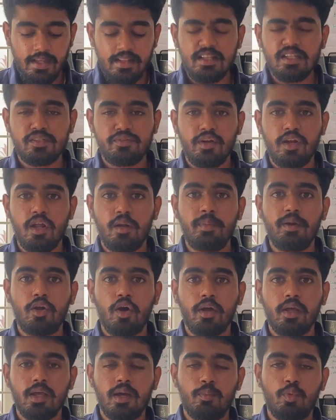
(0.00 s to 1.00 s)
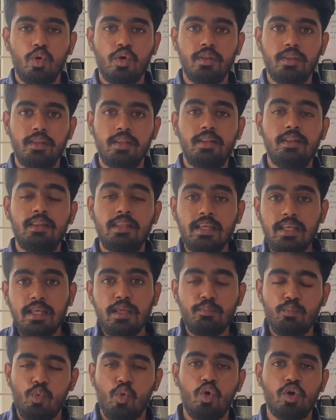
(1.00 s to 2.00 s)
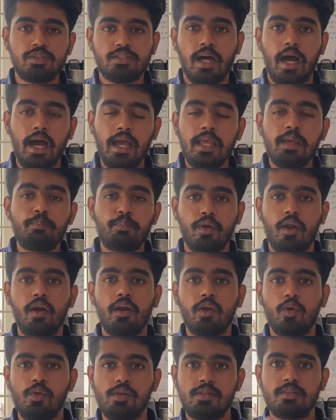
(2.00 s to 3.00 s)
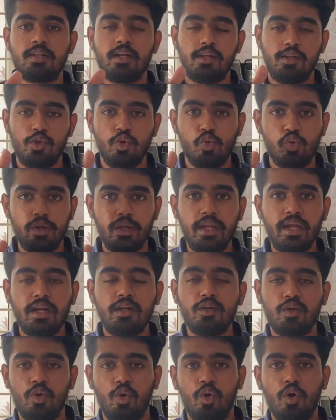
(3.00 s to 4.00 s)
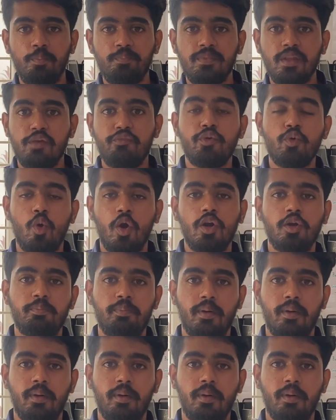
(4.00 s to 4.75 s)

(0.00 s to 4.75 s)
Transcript: In this video, I'll be talking about the most high priority question that you need to know if you want to